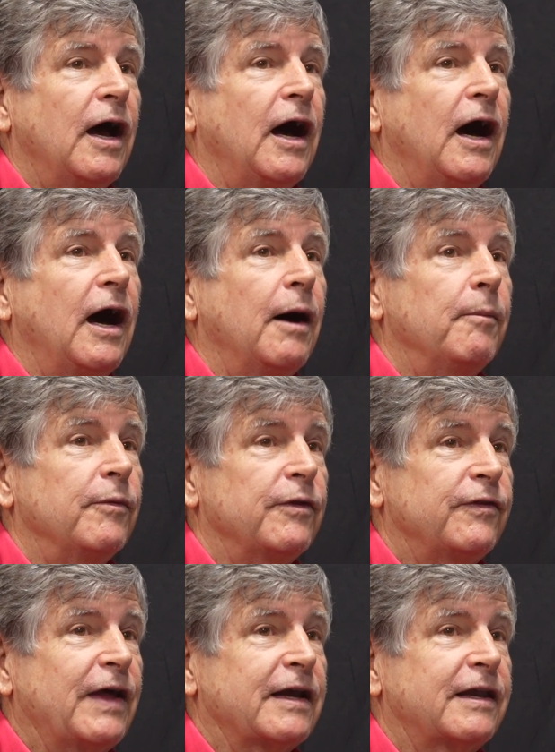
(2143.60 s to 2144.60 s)

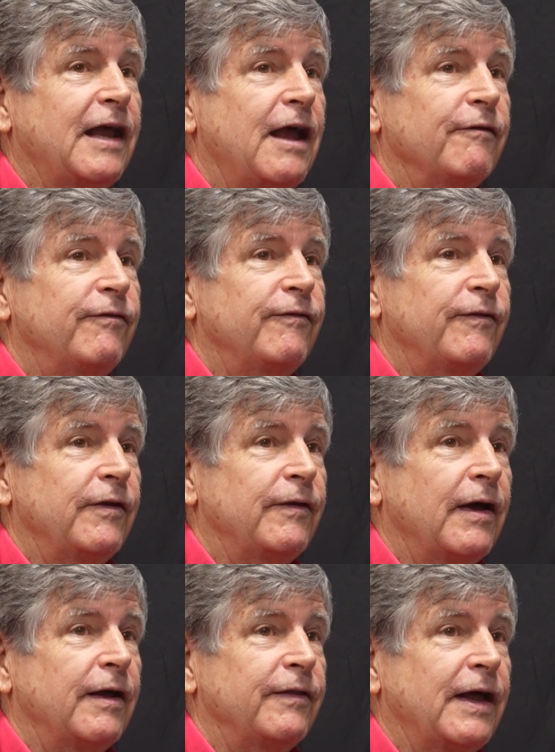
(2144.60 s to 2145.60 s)
that gave
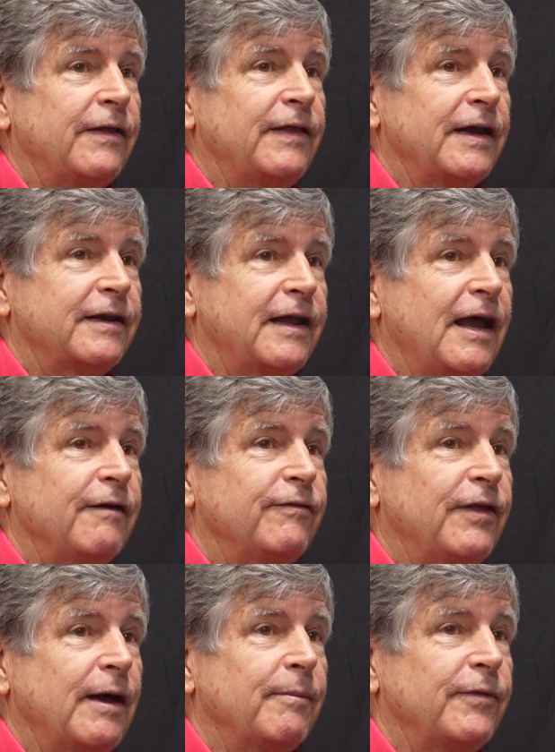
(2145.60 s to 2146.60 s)

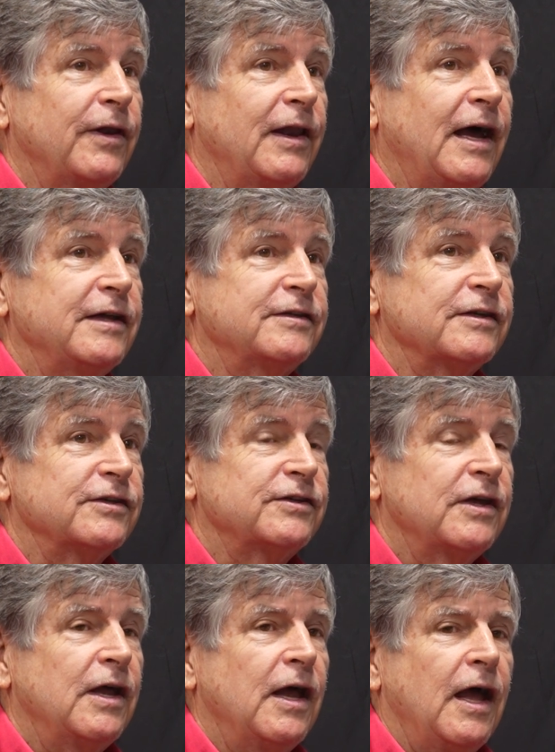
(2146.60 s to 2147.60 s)
them the
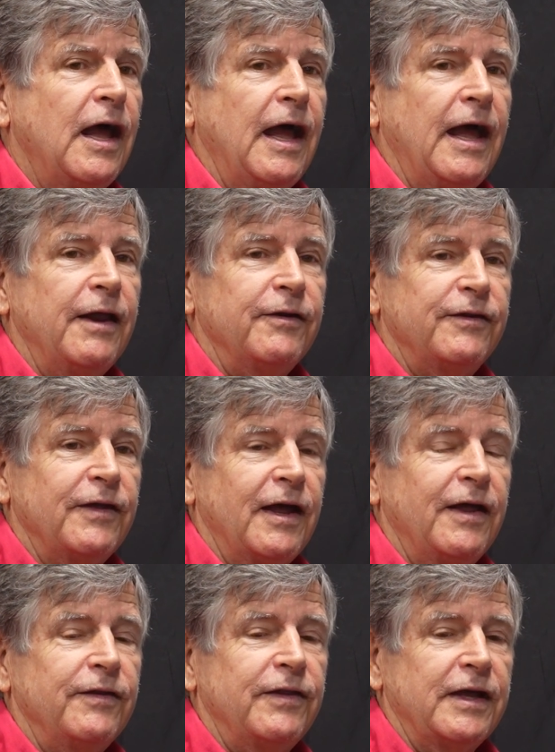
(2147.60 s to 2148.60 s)
license,
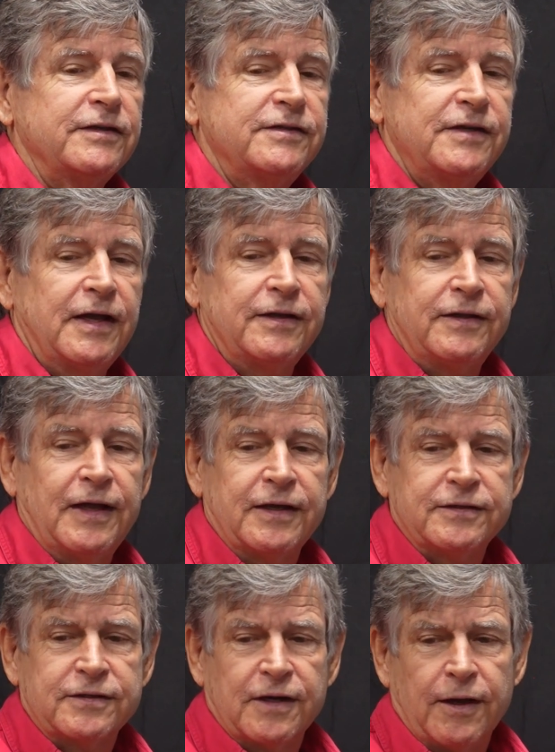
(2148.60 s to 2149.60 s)
and they said
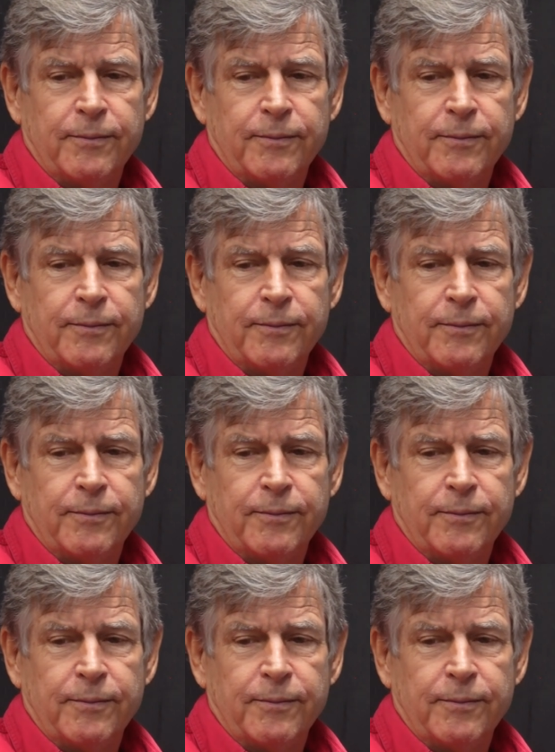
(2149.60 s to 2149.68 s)
that